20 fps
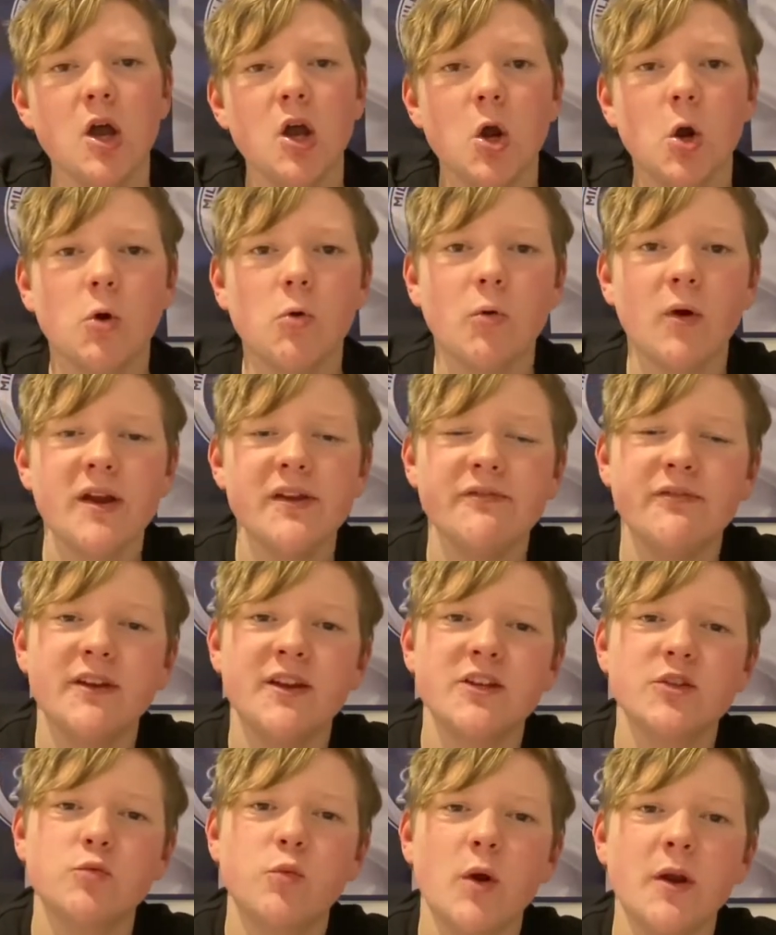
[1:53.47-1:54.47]
Great
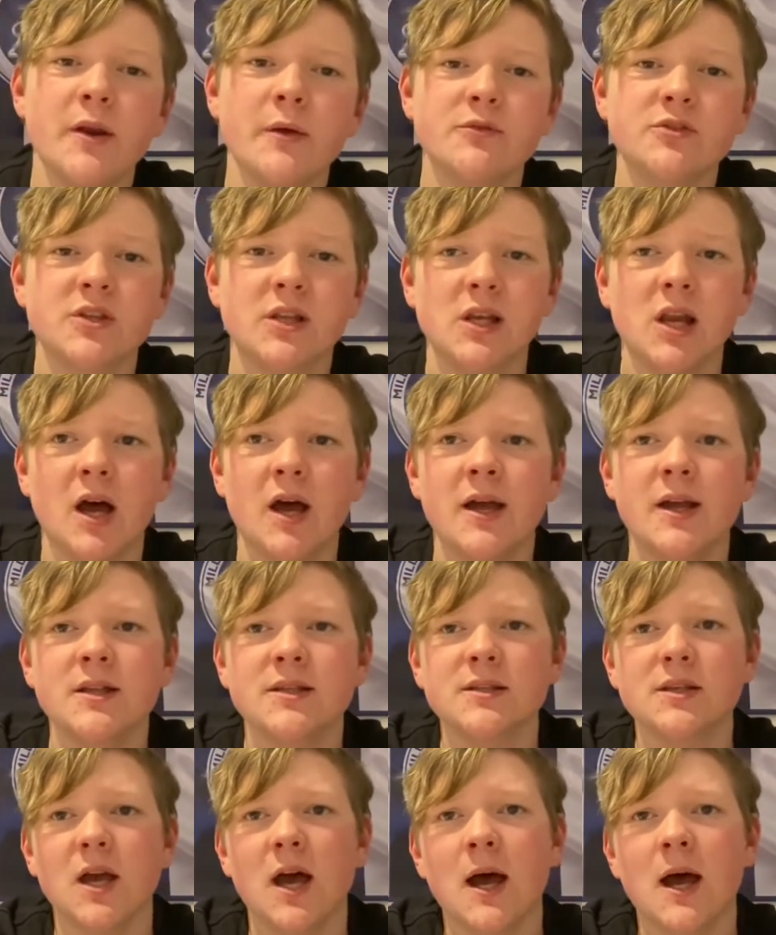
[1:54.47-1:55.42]
finish, 1-0 to the Lions.